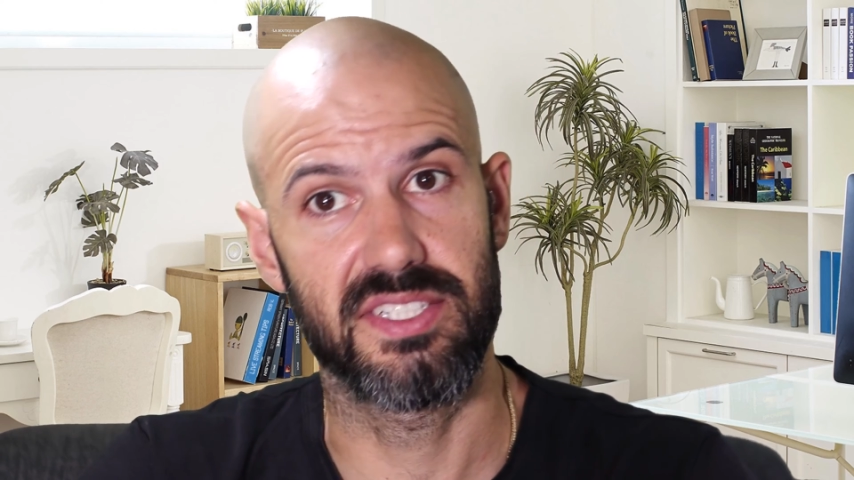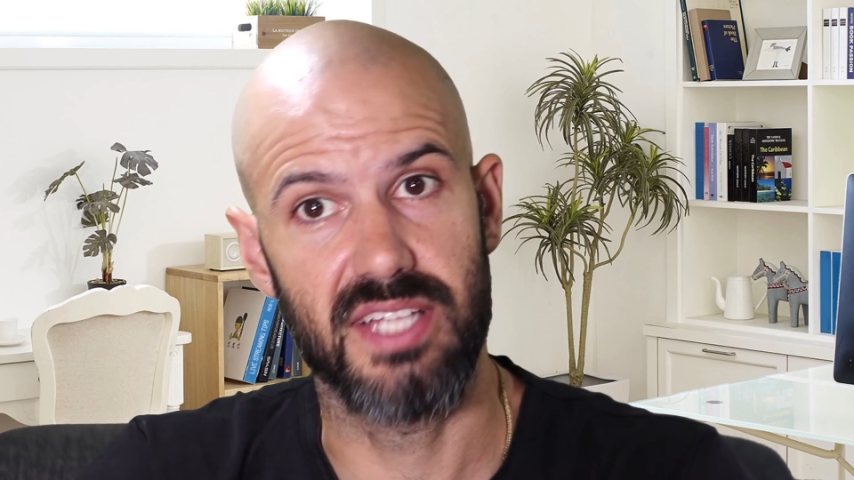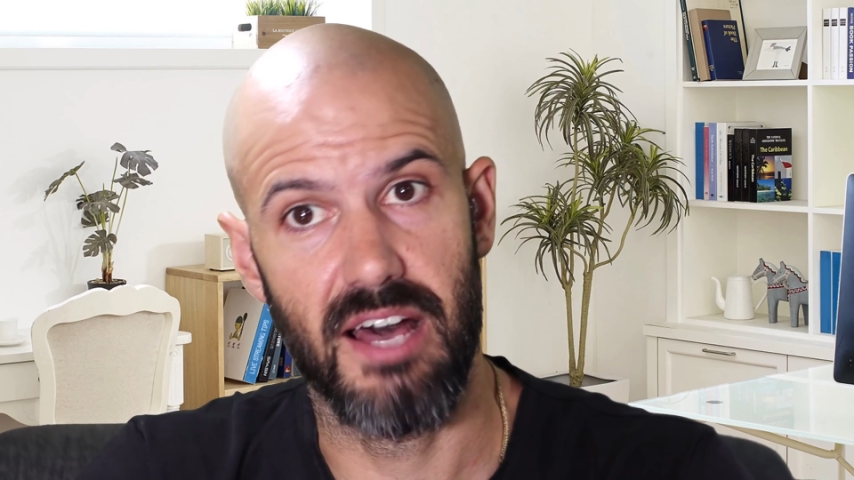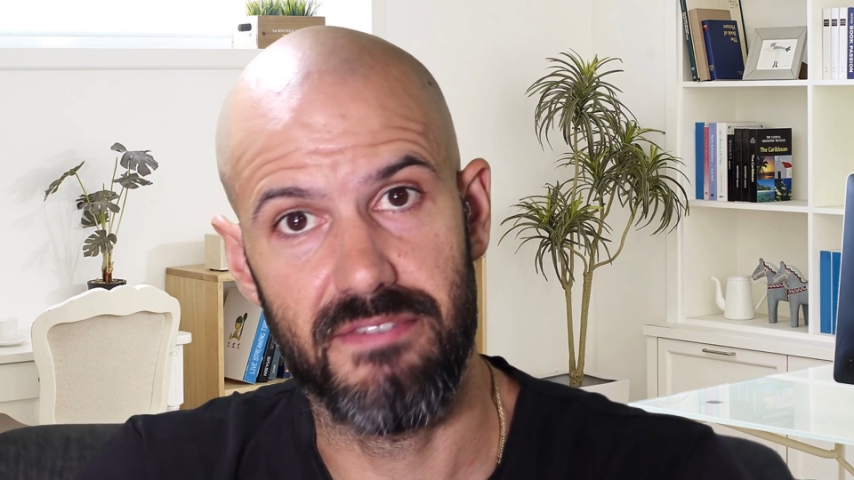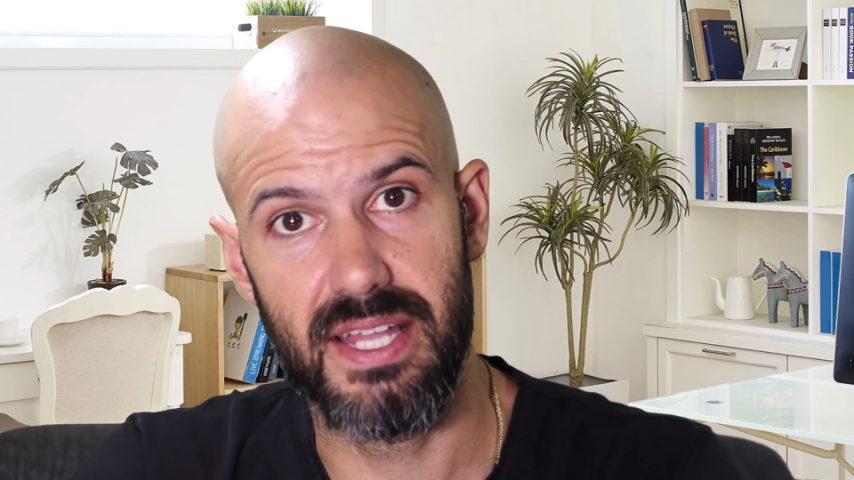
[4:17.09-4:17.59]

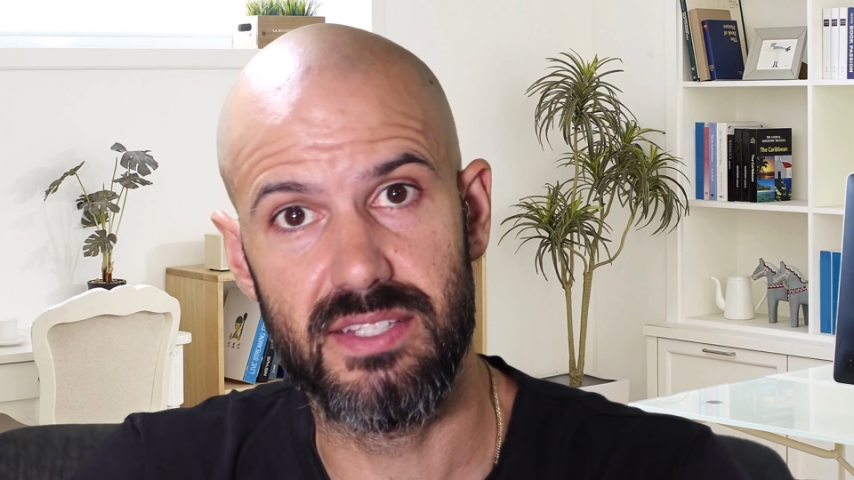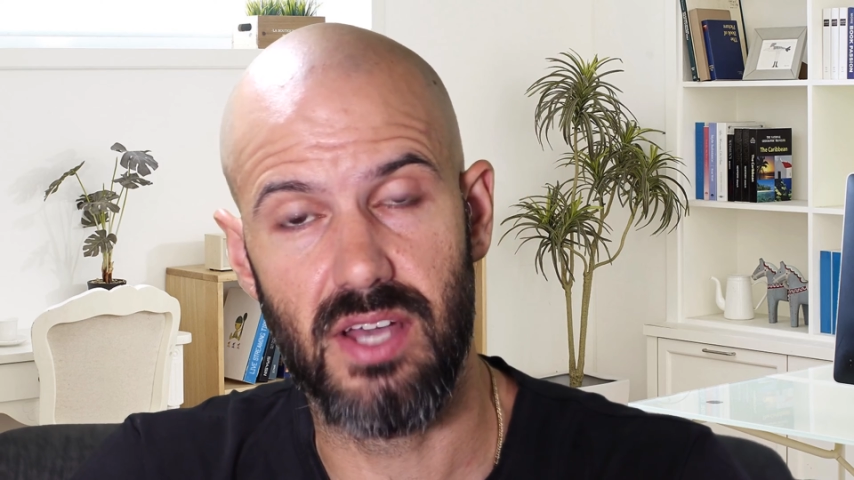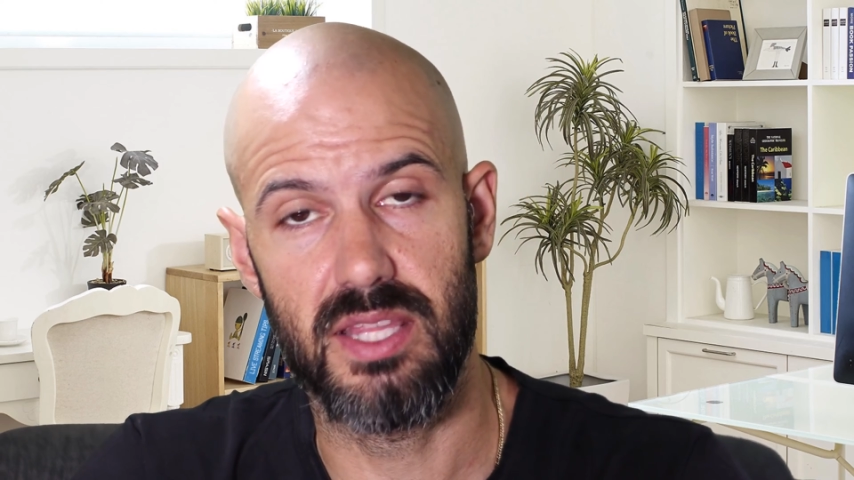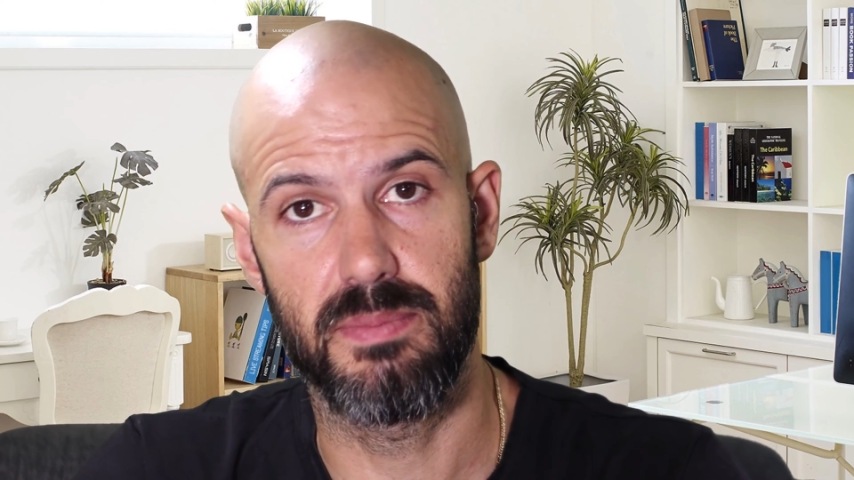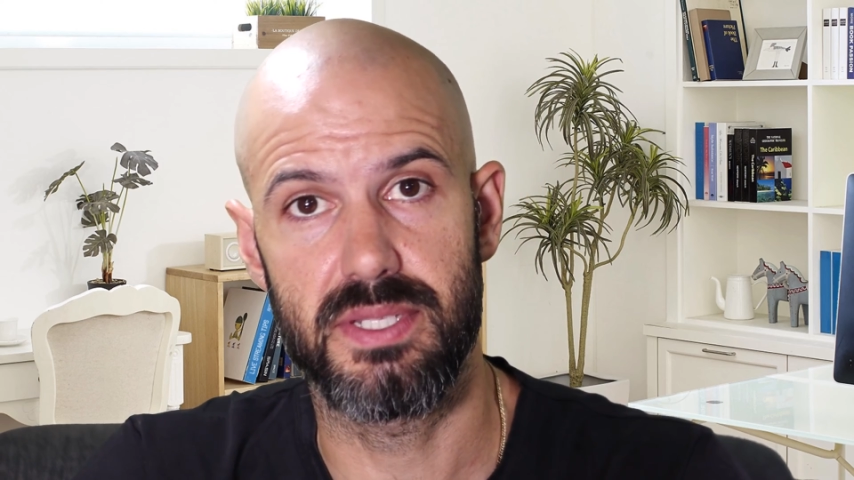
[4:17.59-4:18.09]
staff
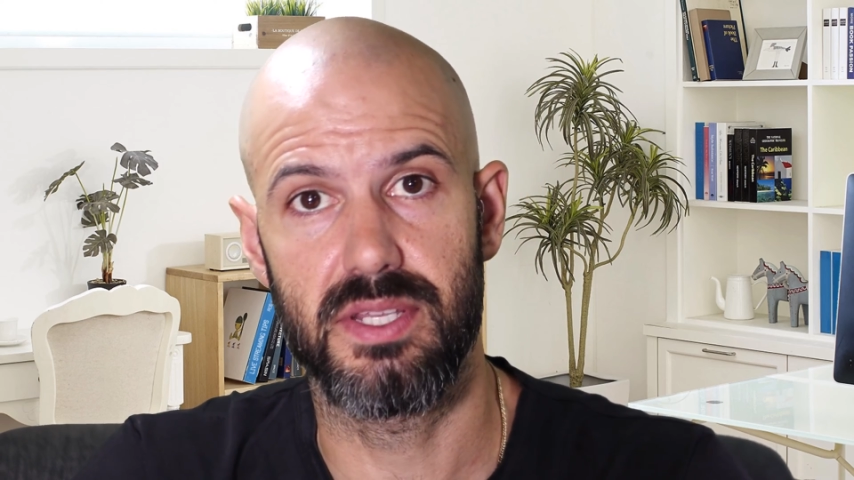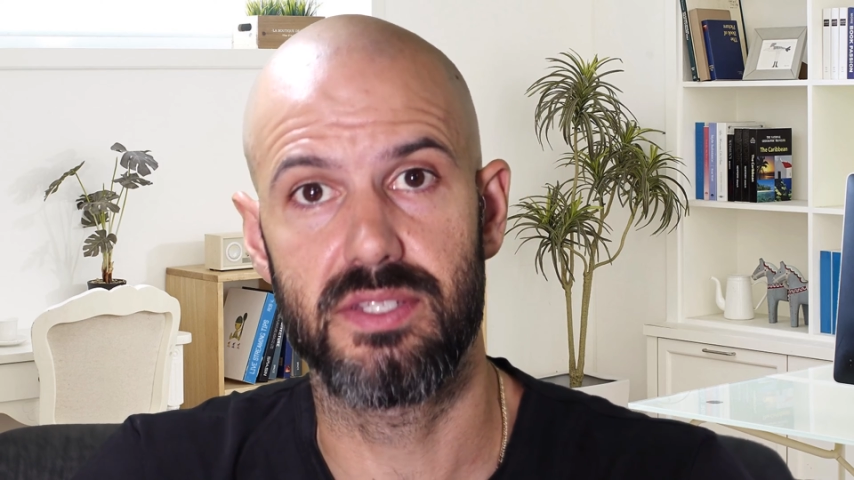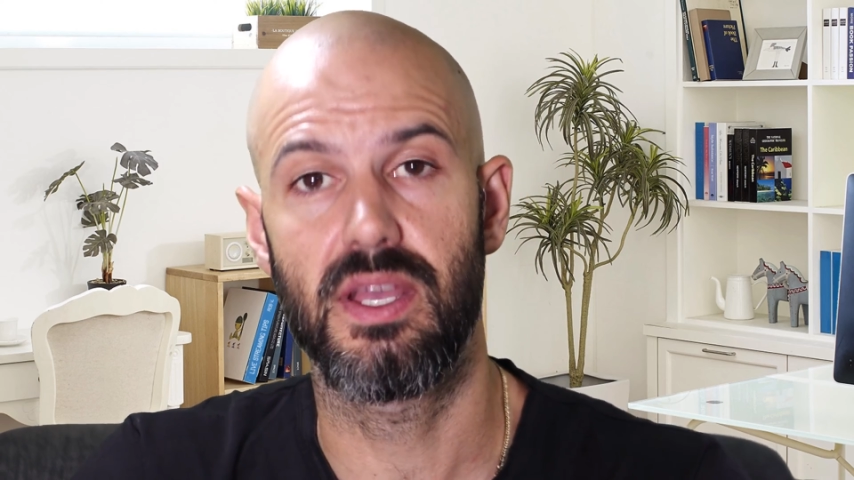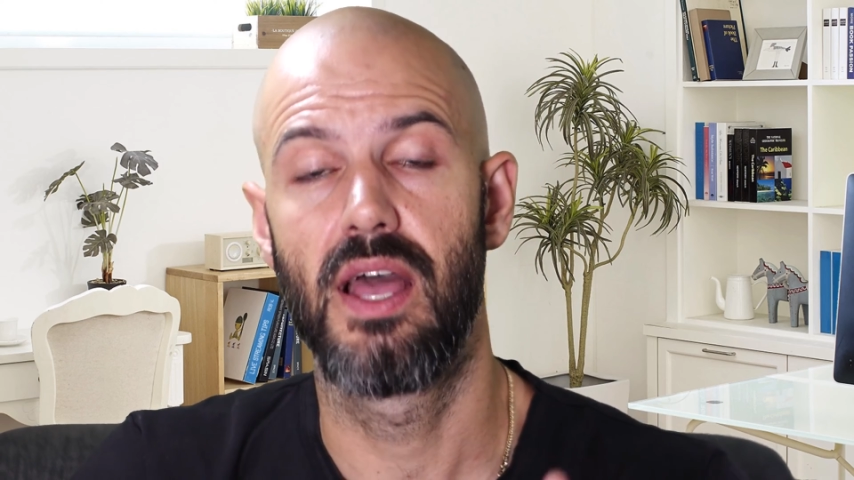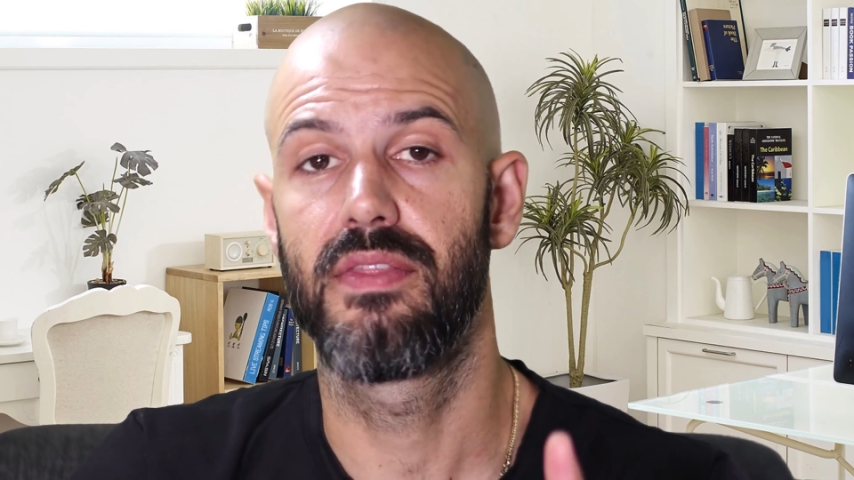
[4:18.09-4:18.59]
inside the business